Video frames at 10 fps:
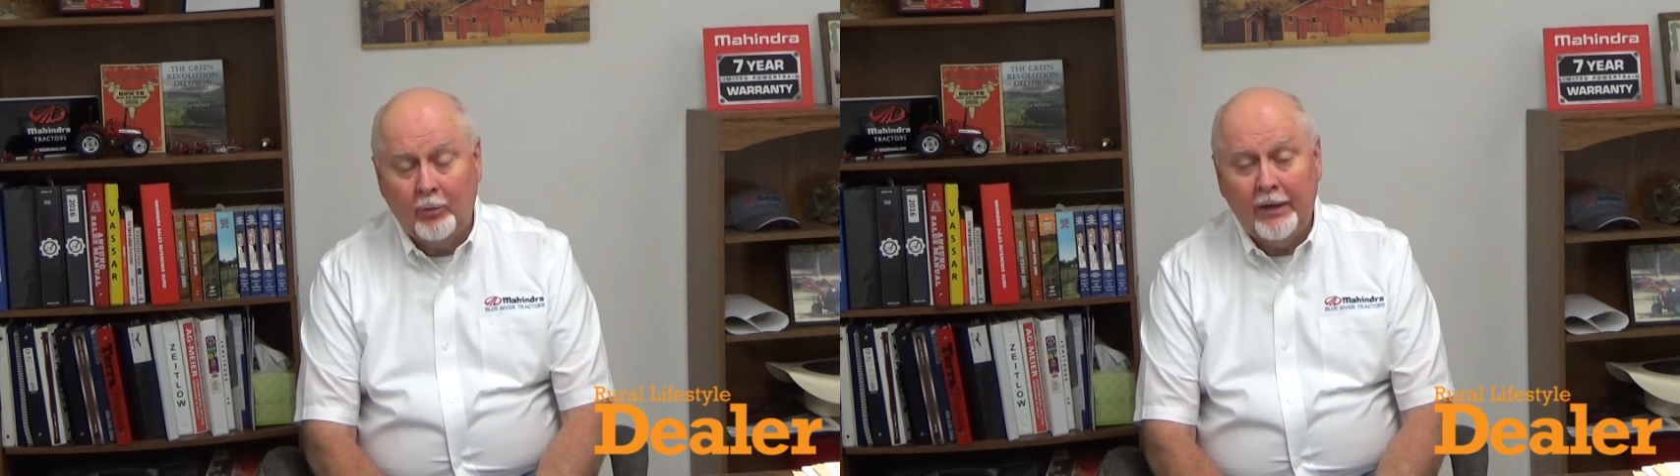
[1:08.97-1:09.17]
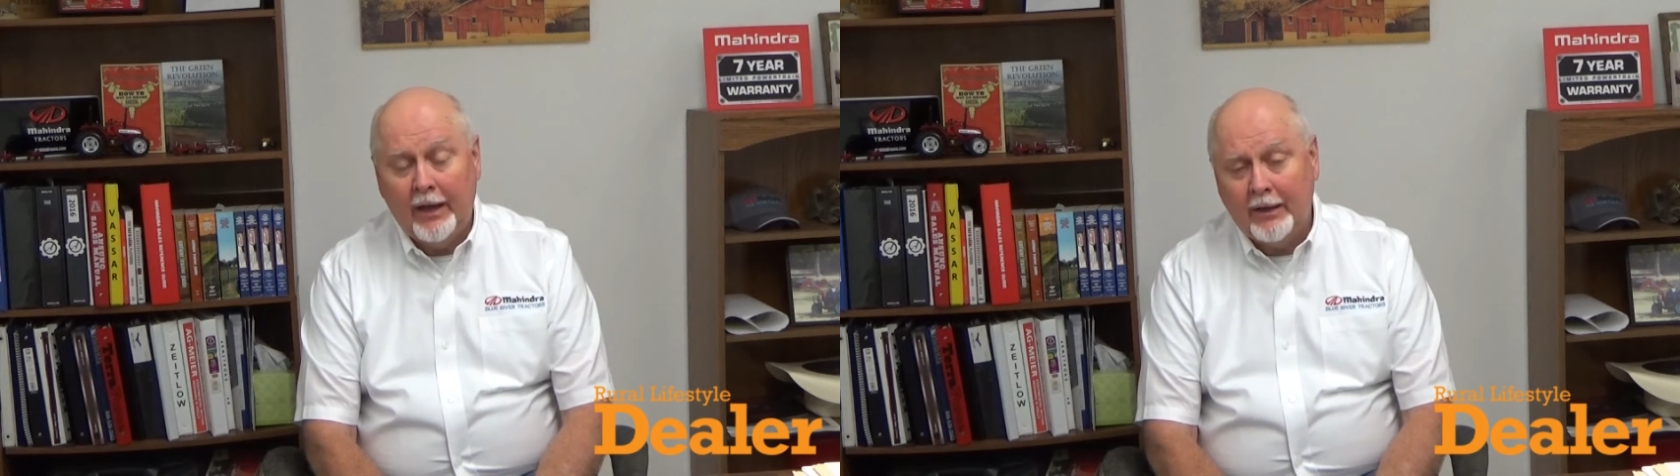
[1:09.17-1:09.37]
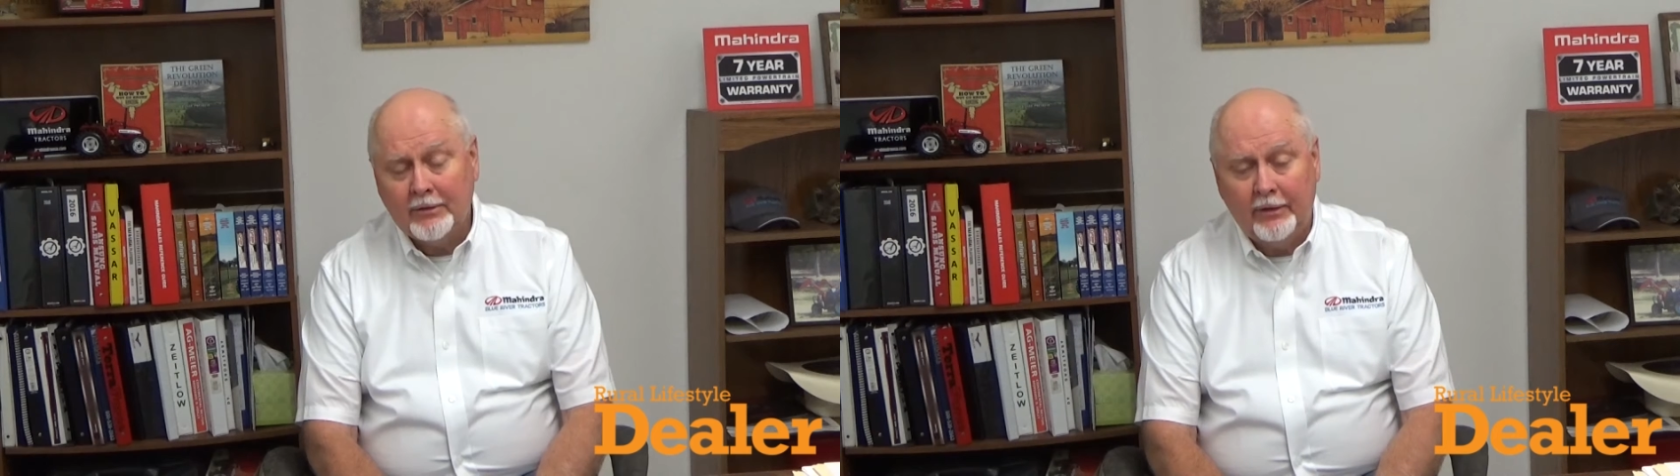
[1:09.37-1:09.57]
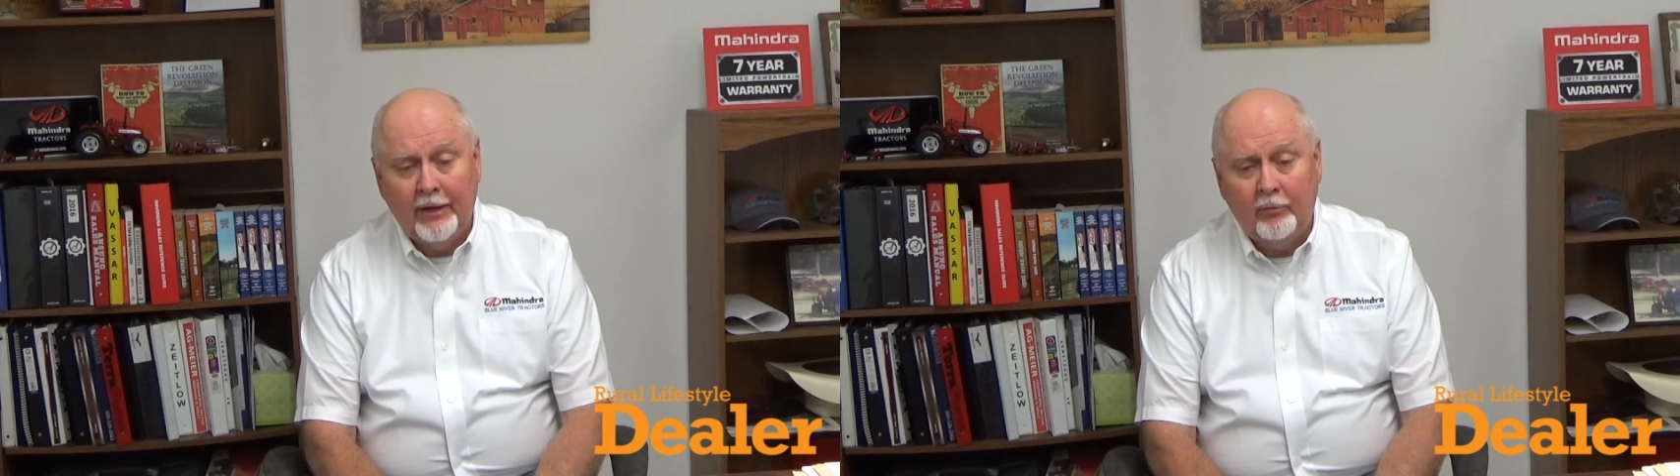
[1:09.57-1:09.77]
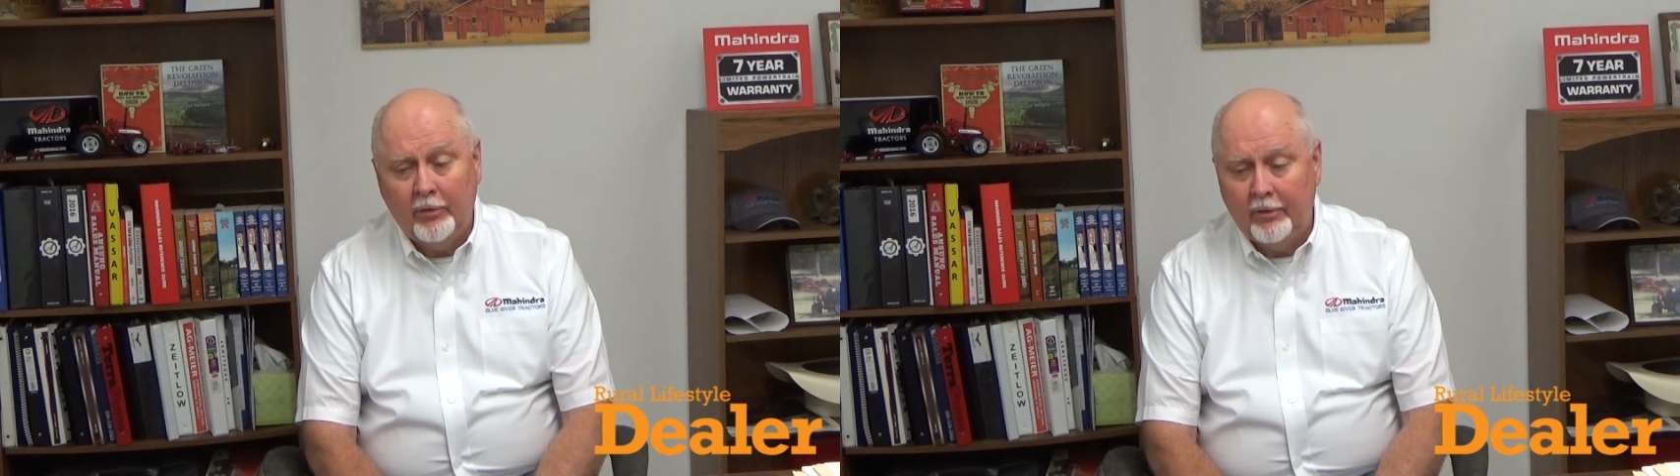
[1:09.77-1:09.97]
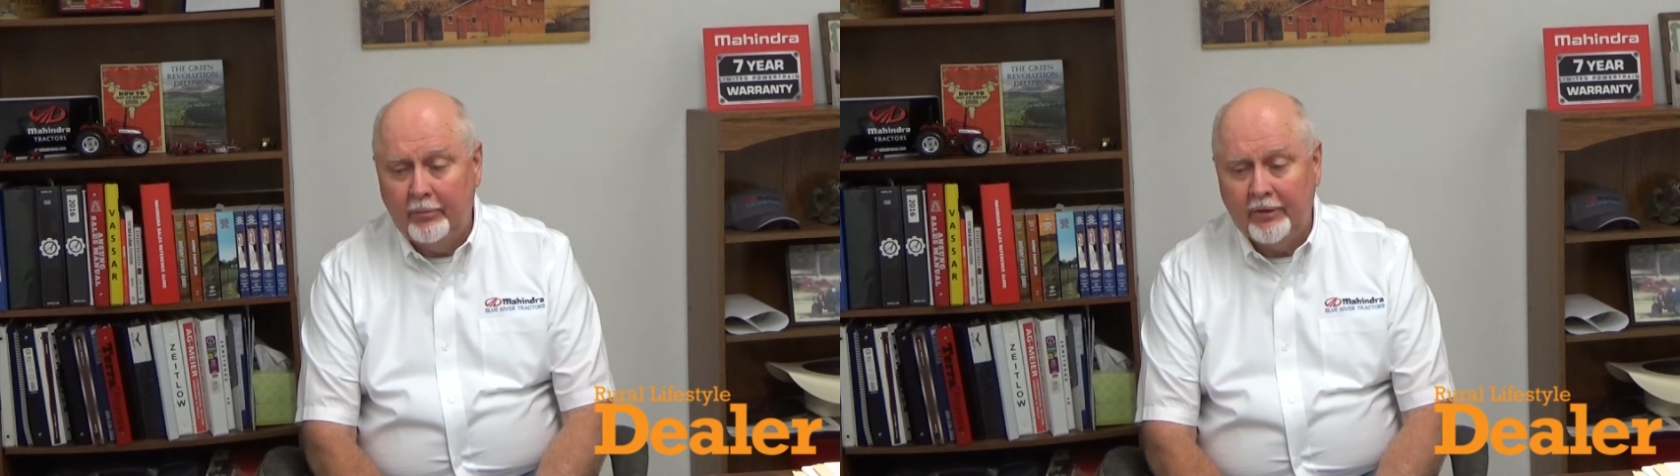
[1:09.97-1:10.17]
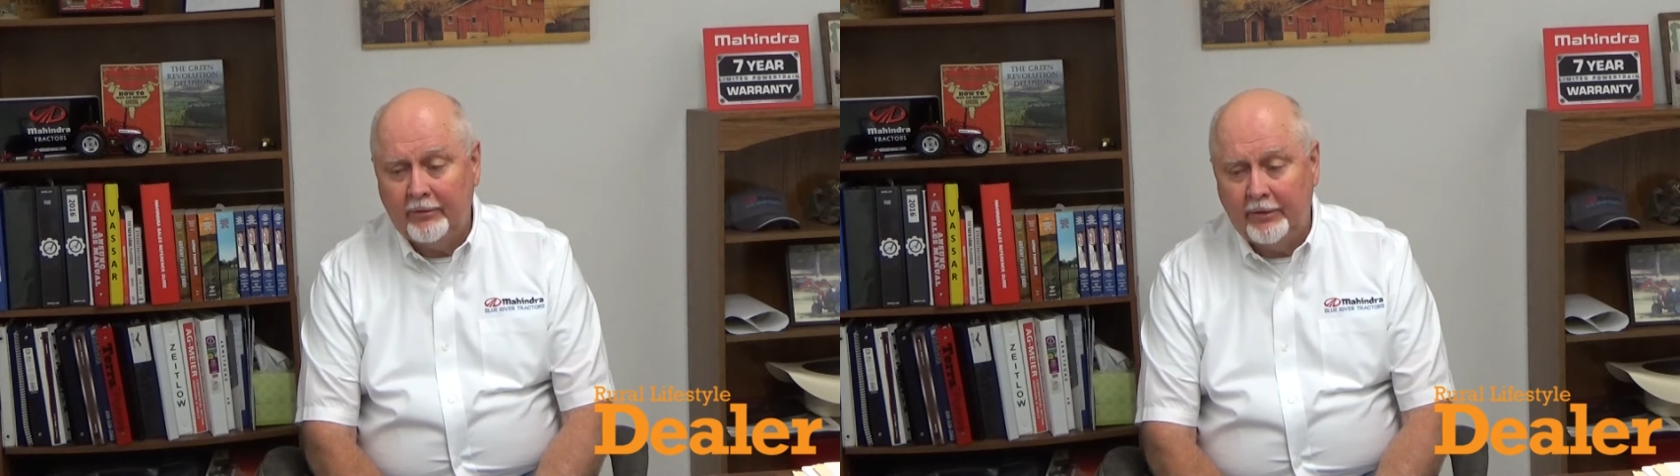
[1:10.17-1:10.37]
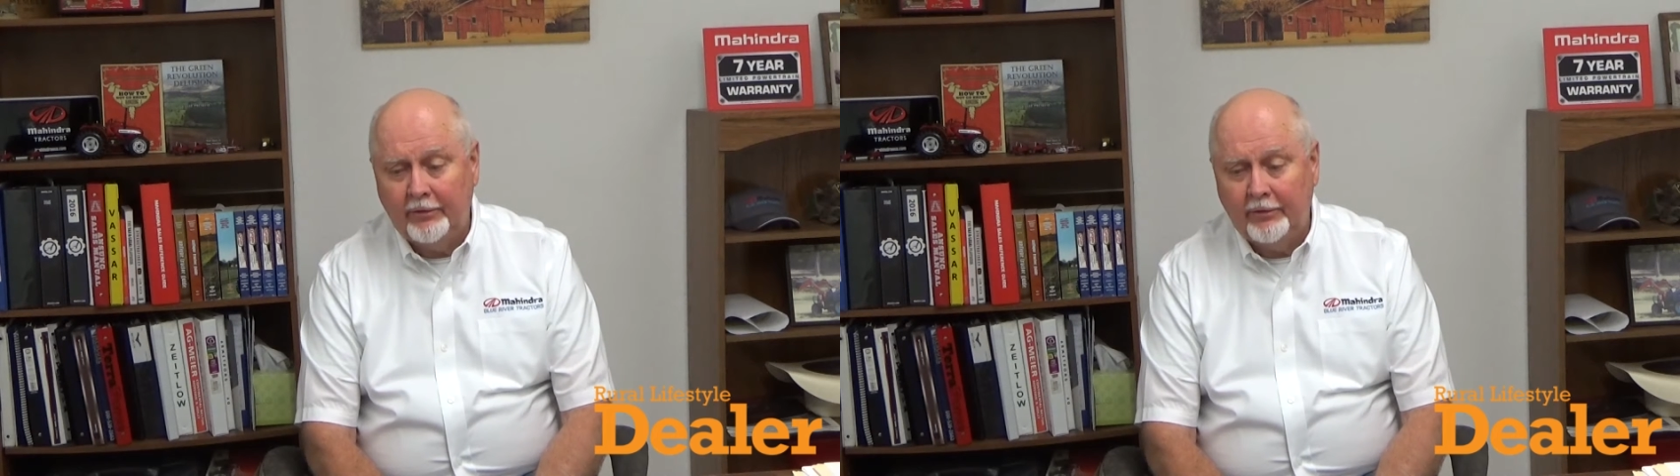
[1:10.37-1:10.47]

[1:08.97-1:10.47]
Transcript: We actually have one of the best